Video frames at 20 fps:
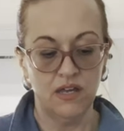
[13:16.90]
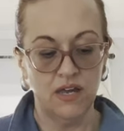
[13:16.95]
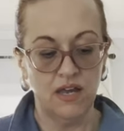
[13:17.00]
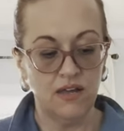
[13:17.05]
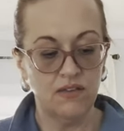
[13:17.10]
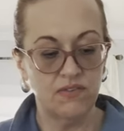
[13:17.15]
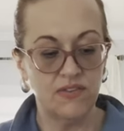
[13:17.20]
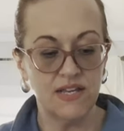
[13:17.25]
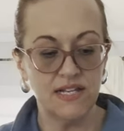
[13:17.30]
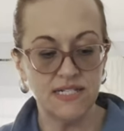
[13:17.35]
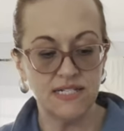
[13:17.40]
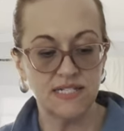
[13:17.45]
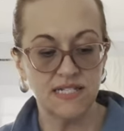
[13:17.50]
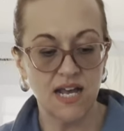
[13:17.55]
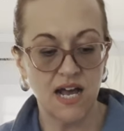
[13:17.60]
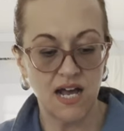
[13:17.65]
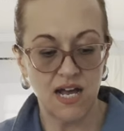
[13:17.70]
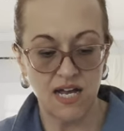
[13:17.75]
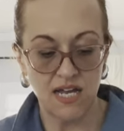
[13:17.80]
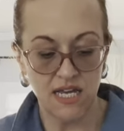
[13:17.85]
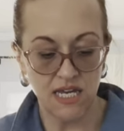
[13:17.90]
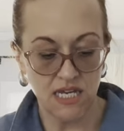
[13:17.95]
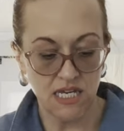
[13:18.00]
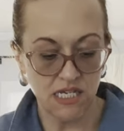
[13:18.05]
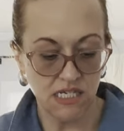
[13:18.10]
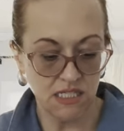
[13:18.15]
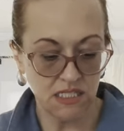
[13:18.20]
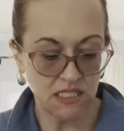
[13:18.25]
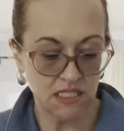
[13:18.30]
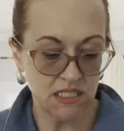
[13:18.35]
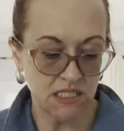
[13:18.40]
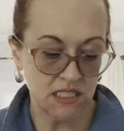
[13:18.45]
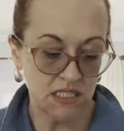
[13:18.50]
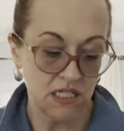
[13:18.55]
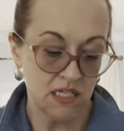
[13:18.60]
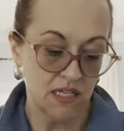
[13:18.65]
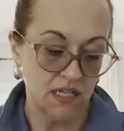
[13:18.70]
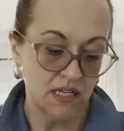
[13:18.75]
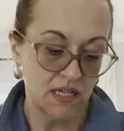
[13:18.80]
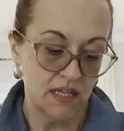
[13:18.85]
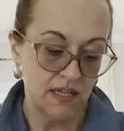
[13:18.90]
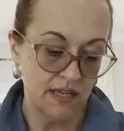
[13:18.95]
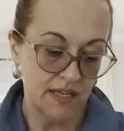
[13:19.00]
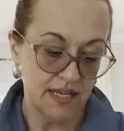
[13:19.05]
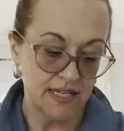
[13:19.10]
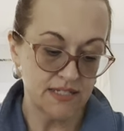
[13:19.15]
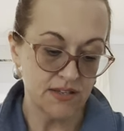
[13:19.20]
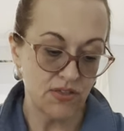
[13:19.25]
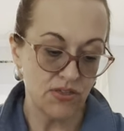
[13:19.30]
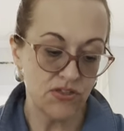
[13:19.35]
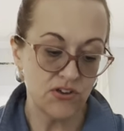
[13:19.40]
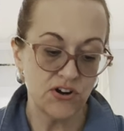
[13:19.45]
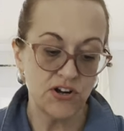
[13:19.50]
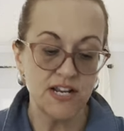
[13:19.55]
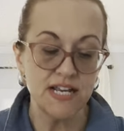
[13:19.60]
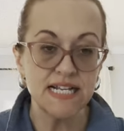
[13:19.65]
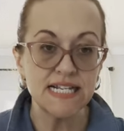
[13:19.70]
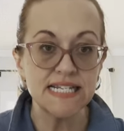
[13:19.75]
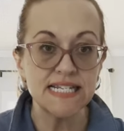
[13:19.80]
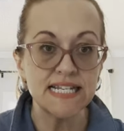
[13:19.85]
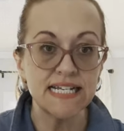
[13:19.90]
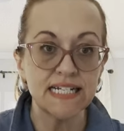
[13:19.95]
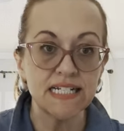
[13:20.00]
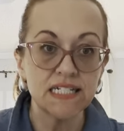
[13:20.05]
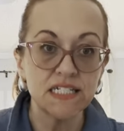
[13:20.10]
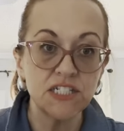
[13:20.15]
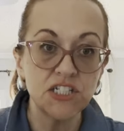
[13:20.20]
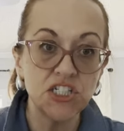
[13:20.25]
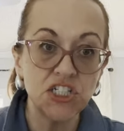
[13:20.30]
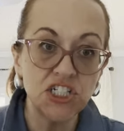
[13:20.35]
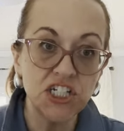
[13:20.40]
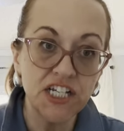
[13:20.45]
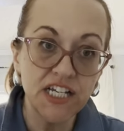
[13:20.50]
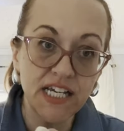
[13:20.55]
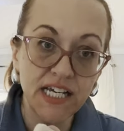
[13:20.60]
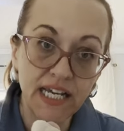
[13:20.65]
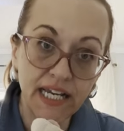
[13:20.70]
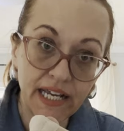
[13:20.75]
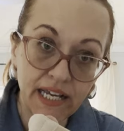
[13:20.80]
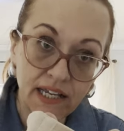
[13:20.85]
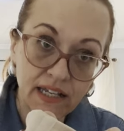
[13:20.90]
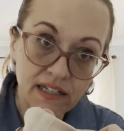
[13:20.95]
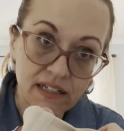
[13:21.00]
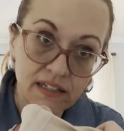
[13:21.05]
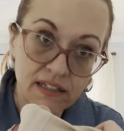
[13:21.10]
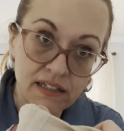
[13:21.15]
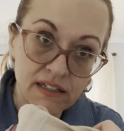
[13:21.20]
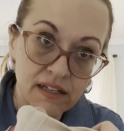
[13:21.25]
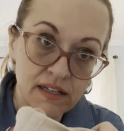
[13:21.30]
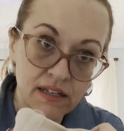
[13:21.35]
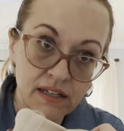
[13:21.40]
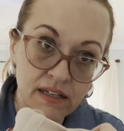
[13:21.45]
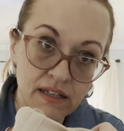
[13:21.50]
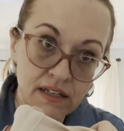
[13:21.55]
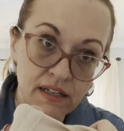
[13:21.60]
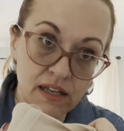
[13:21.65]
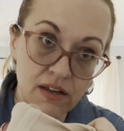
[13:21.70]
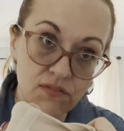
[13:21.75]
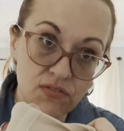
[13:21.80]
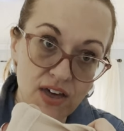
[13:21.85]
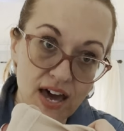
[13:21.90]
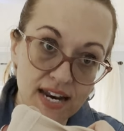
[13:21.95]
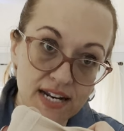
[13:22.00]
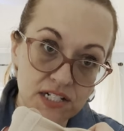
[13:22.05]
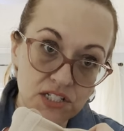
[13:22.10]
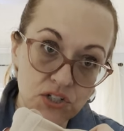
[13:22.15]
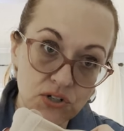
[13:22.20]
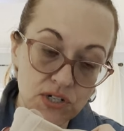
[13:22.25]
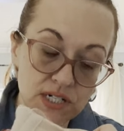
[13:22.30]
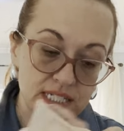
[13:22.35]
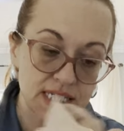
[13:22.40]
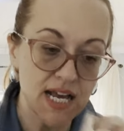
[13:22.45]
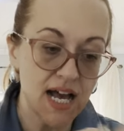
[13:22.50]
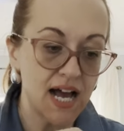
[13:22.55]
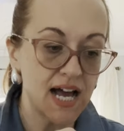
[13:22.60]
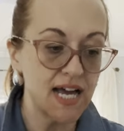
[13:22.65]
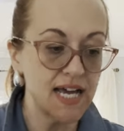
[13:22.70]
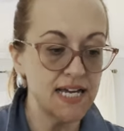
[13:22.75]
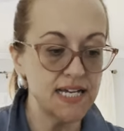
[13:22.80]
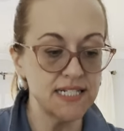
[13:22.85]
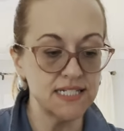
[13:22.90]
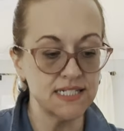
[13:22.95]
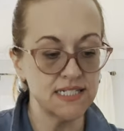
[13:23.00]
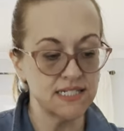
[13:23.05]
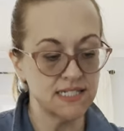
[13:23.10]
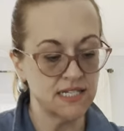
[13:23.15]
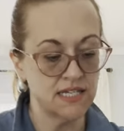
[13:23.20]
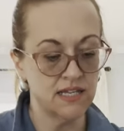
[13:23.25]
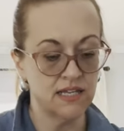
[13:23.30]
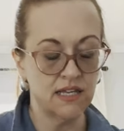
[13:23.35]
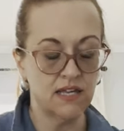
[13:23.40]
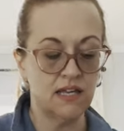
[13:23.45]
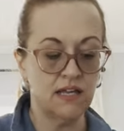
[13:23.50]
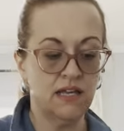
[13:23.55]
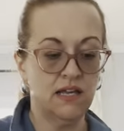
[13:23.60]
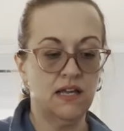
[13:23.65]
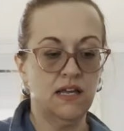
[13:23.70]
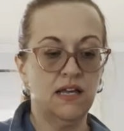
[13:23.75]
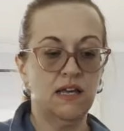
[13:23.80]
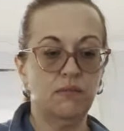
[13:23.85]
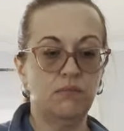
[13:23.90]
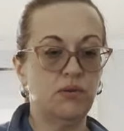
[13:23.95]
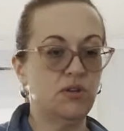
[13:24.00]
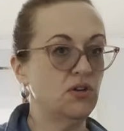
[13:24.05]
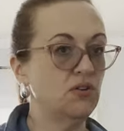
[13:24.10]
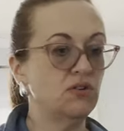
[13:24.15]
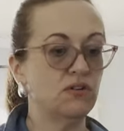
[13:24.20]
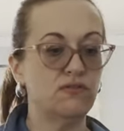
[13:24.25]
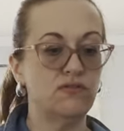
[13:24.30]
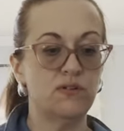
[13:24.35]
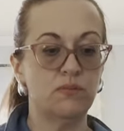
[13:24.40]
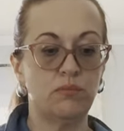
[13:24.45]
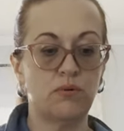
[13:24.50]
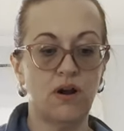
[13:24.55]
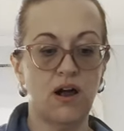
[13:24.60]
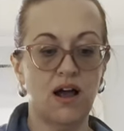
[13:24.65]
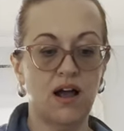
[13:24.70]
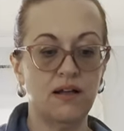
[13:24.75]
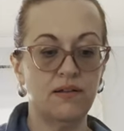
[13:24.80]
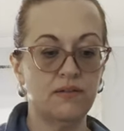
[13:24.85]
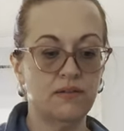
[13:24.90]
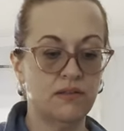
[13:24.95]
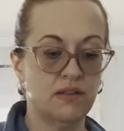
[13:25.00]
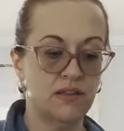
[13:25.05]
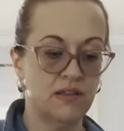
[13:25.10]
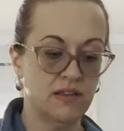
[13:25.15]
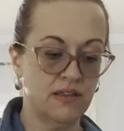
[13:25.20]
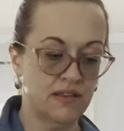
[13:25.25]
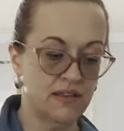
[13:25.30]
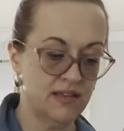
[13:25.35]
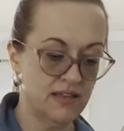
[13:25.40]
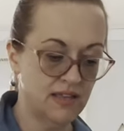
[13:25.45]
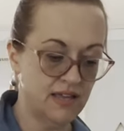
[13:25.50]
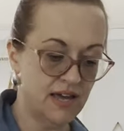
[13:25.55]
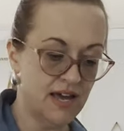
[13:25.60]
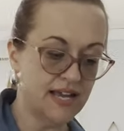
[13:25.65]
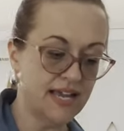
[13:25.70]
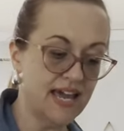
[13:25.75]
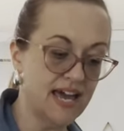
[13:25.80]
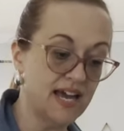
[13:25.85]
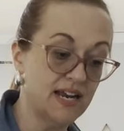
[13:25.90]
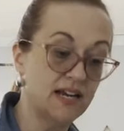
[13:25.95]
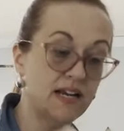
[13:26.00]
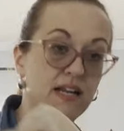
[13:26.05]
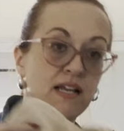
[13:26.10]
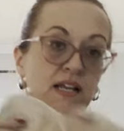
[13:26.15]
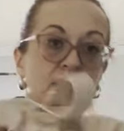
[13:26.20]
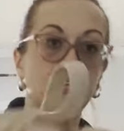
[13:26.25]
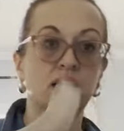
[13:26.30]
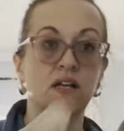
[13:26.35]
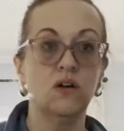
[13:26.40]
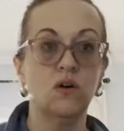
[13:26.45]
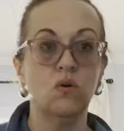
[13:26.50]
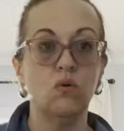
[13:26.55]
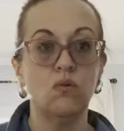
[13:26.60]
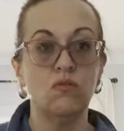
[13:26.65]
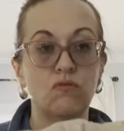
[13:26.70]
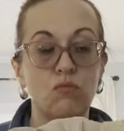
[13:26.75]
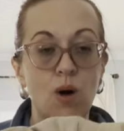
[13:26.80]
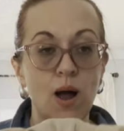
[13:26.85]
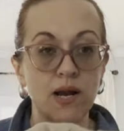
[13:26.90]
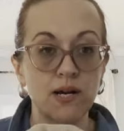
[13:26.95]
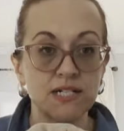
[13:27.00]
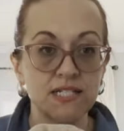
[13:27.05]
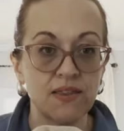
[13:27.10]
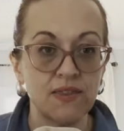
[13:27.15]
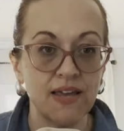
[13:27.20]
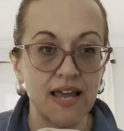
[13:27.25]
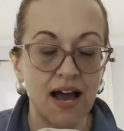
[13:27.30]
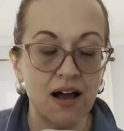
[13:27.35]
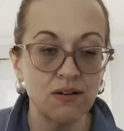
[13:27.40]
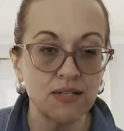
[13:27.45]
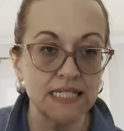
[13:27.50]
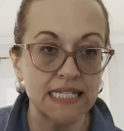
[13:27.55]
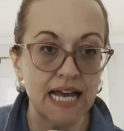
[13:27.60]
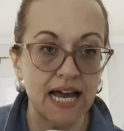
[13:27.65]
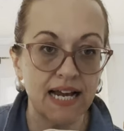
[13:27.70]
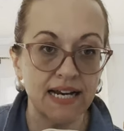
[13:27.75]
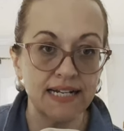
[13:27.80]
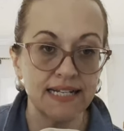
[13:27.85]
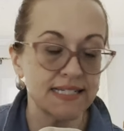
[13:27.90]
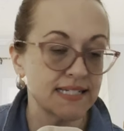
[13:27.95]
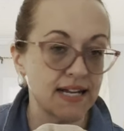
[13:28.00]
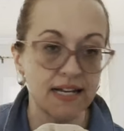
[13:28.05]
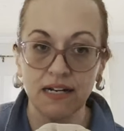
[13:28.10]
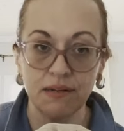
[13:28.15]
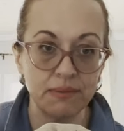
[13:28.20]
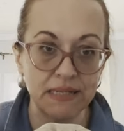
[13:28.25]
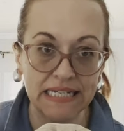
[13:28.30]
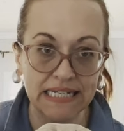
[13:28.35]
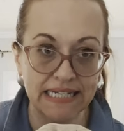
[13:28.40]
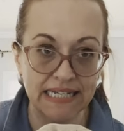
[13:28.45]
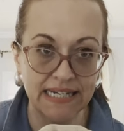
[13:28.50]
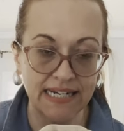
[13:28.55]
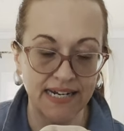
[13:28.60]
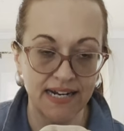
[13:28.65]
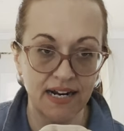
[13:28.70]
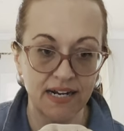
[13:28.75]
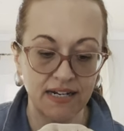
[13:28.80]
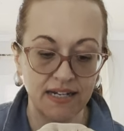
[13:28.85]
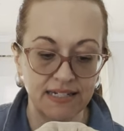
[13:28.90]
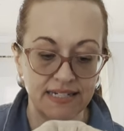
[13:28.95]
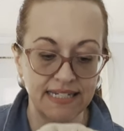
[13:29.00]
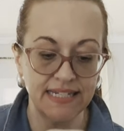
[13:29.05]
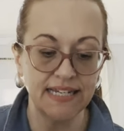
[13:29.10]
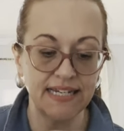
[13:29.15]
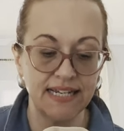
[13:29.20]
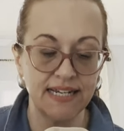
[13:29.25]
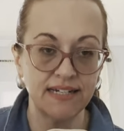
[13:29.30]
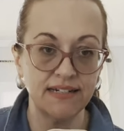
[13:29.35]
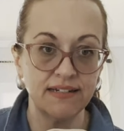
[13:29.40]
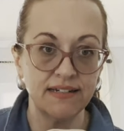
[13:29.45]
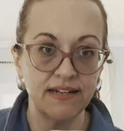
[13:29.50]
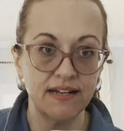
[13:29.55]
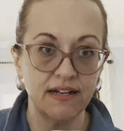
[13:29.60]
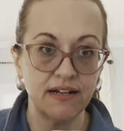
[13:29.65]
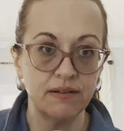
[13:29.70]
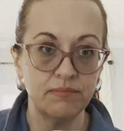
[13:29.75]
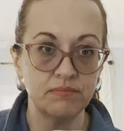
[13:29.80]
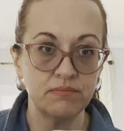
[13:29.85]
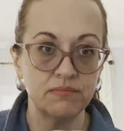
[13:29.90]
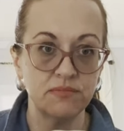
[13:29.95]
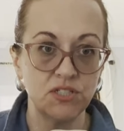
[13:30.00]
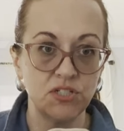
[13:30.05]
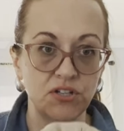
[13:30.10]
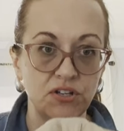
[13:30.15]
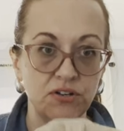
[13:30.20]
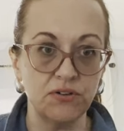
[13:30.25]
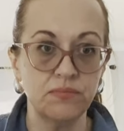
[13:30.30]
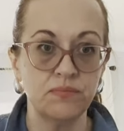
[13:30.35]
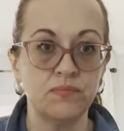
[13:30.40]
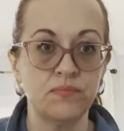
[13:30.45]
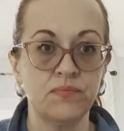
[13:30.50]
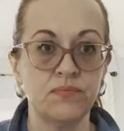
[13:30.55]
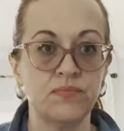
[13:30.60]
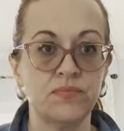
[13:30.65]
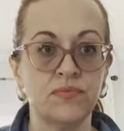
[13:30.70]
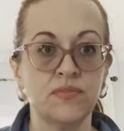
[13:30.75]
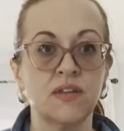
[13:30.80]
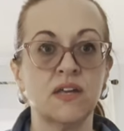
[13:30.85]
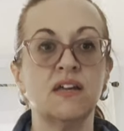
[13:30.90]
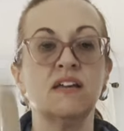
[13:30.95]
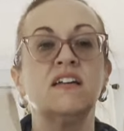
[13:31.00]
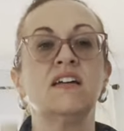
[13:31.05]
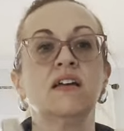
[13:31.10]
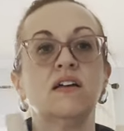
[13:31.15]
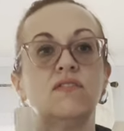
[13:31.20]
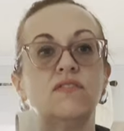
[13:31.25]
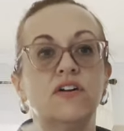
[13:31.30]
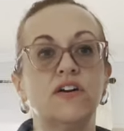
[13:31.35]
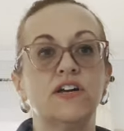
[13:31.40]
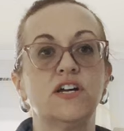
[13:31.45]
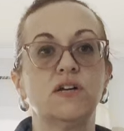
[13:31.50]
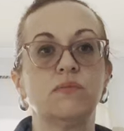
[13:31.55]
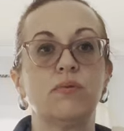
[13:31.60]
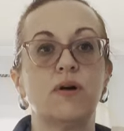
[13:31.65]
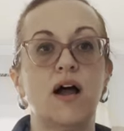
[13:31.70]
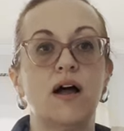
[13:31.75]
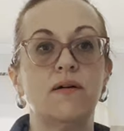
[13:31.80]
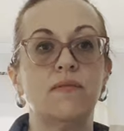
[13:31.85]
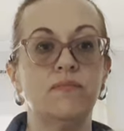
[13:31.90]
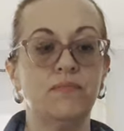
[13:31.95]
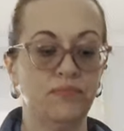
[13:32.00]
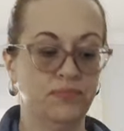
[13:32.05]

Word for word: And this size is a 36G, if that is your size. Beautiful bra. Again, wires on the outside. It's not gonna be digging in, uh, digging in um, to you. Very good bra.